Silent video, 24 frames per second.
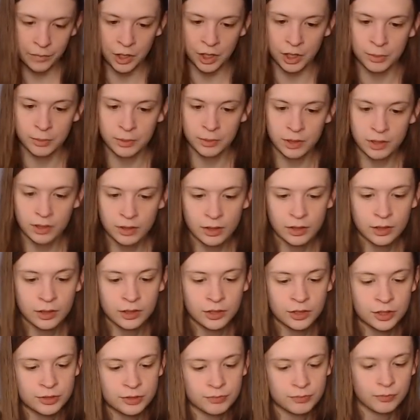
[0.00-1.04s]
maybe
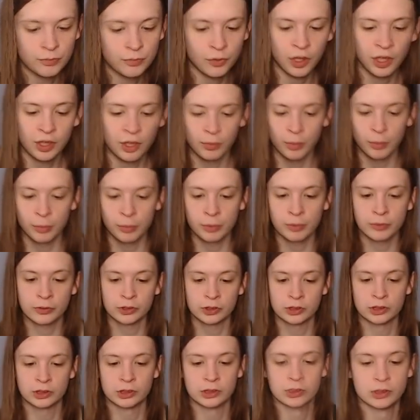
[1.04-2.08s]
just random
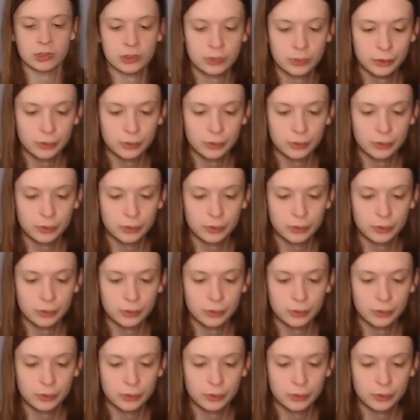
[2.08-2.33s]
removal.